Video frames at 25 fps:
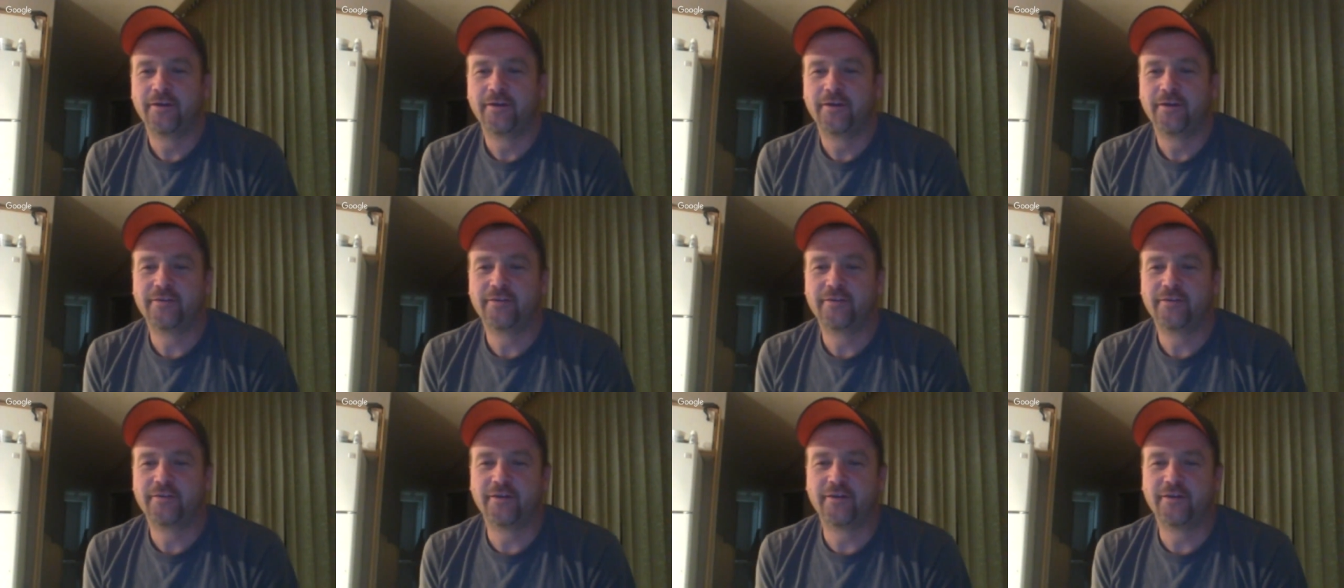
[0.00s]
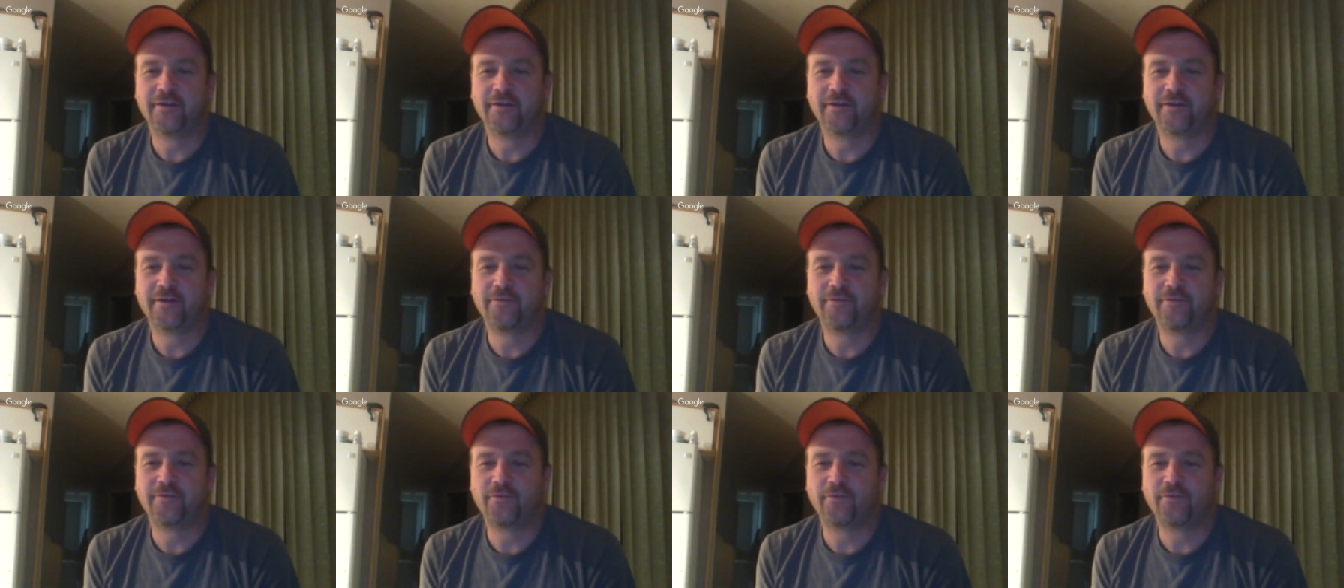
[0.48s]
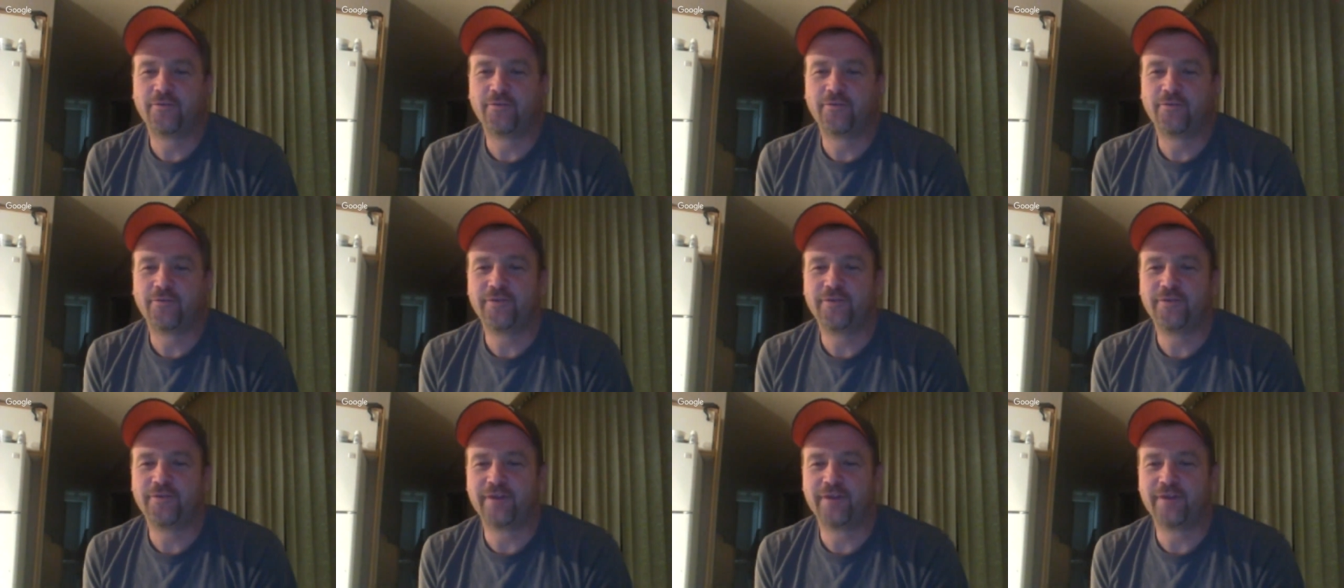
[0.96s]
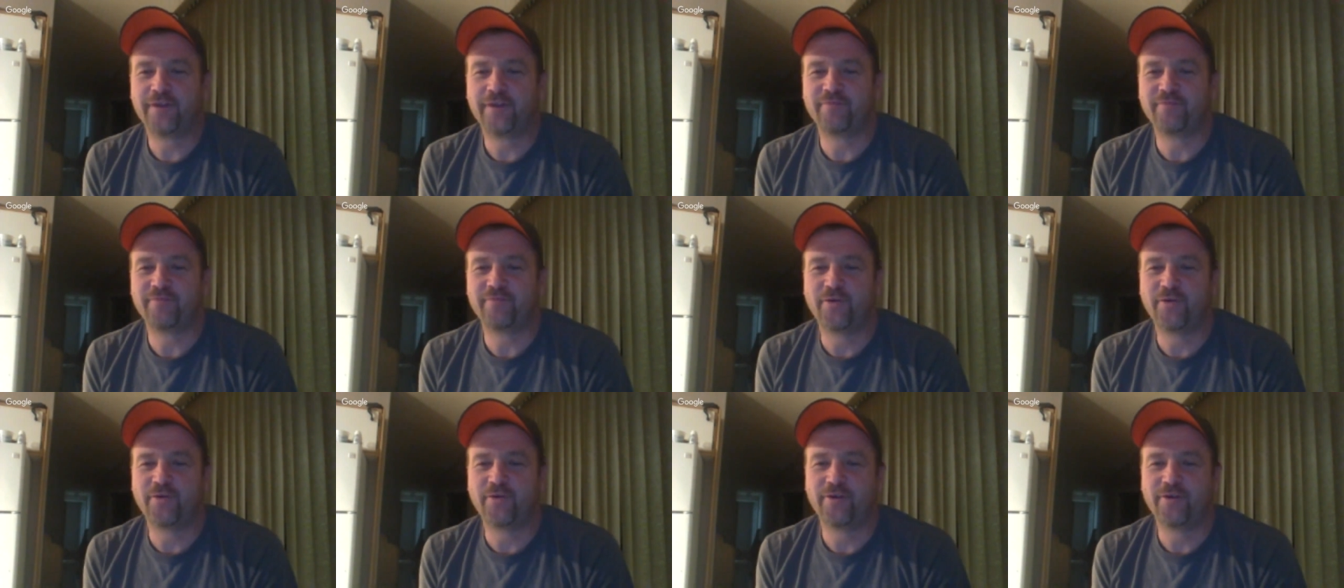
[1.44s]
The 445
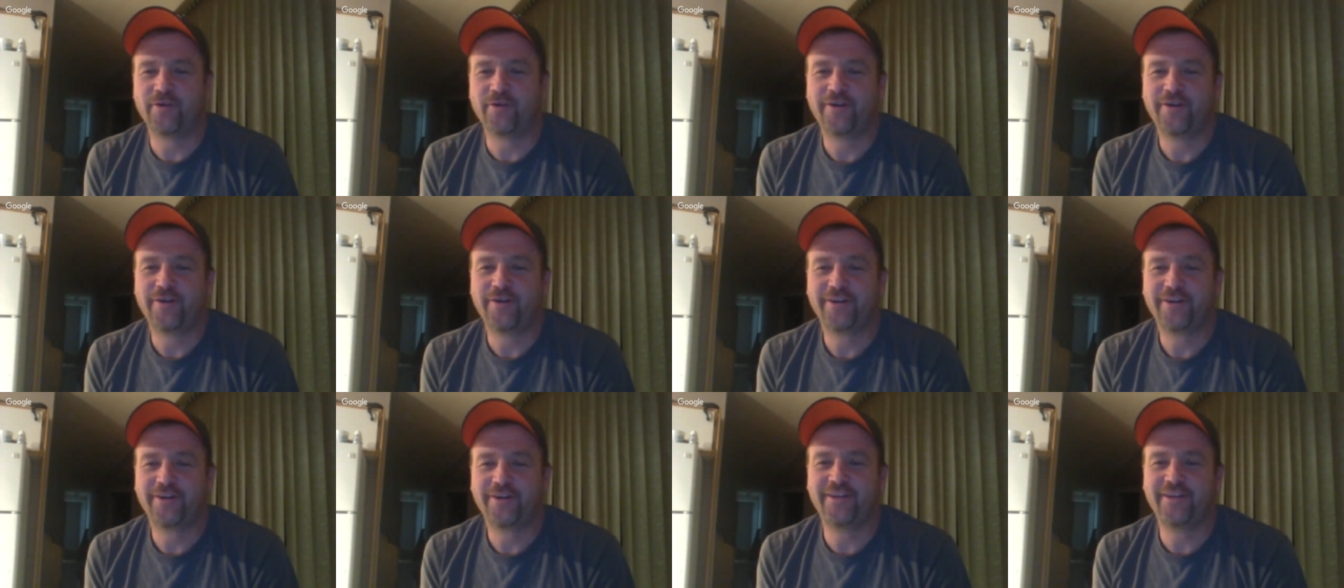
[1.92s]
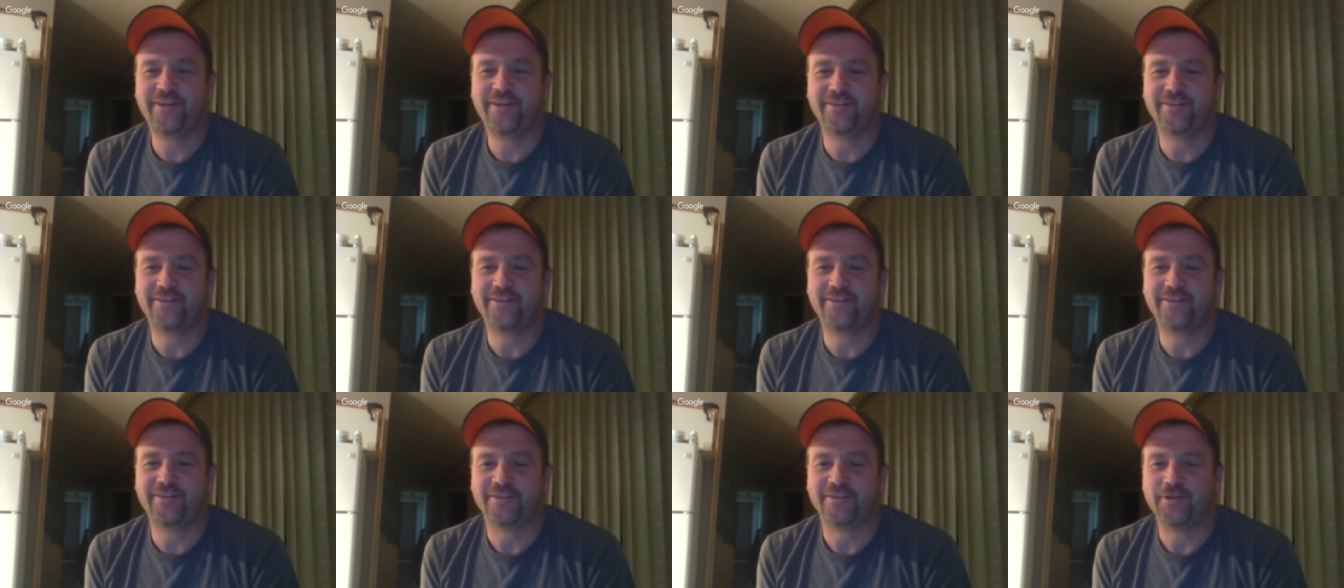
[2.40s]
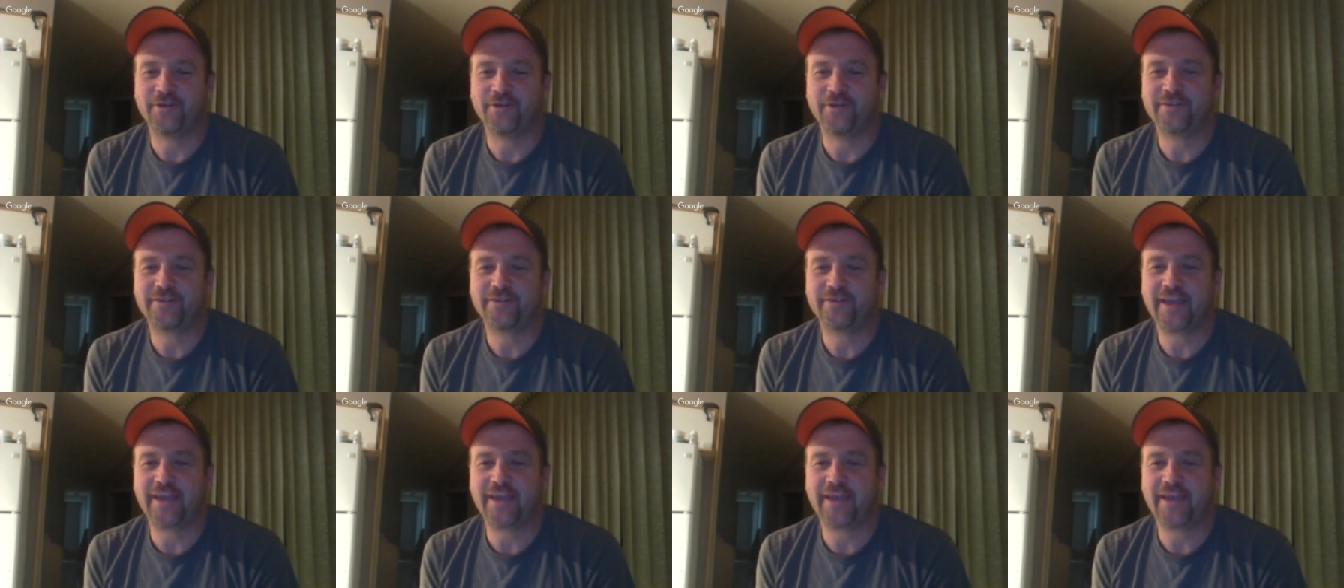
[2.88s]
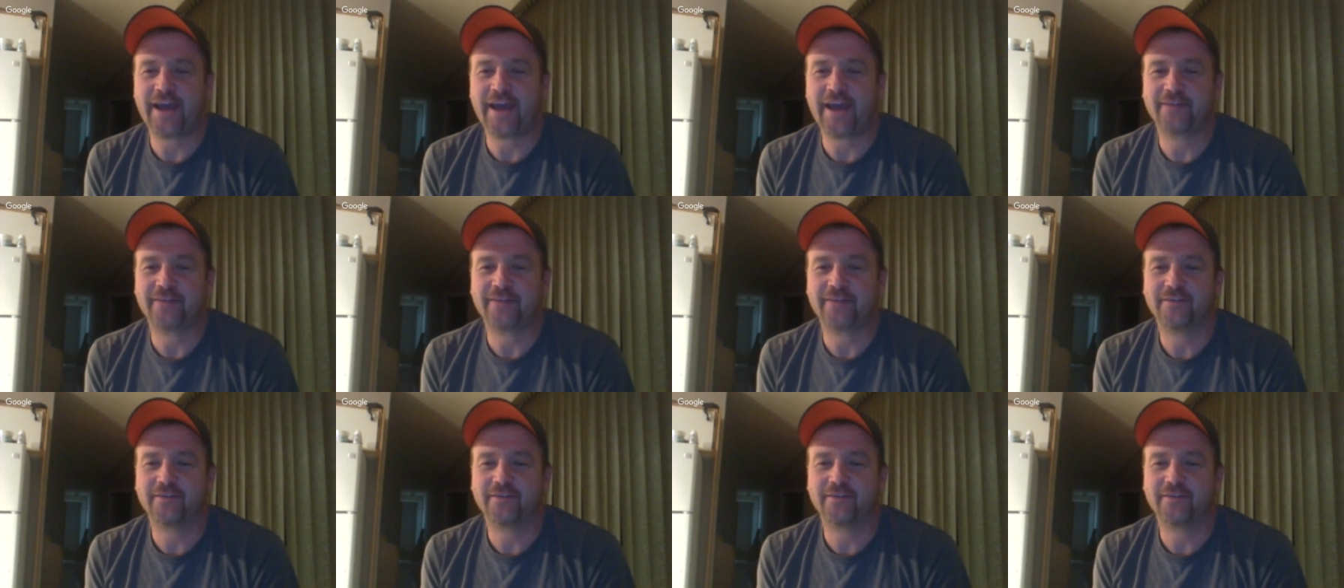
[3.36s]
mower a diesel? No, it's a
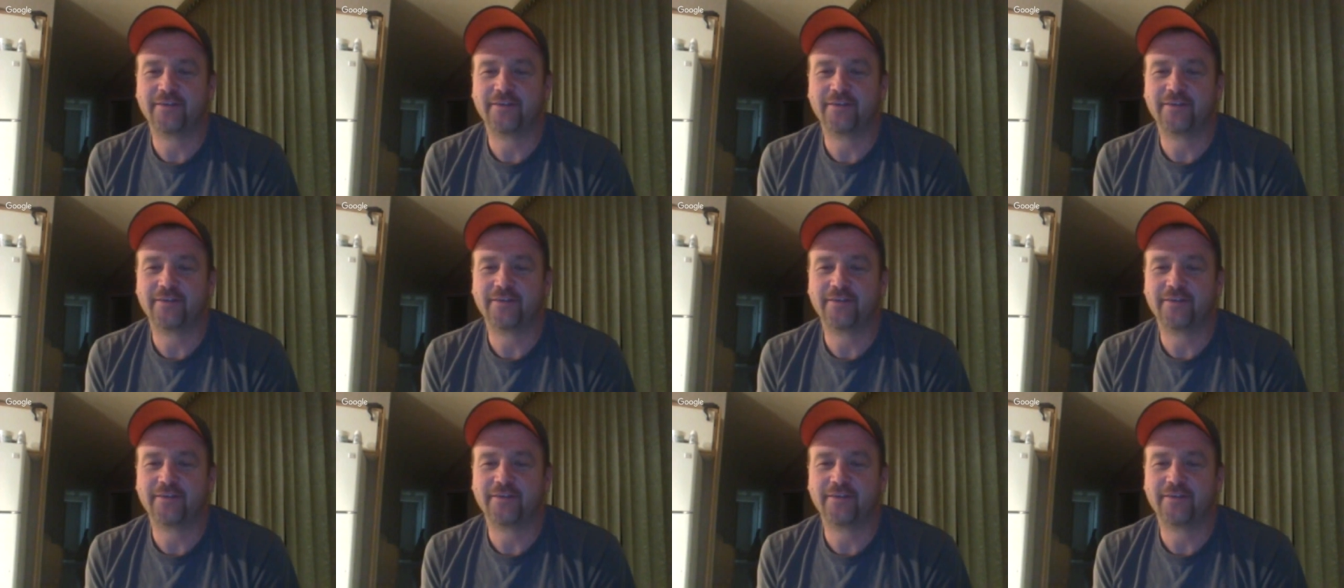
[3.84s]
gas.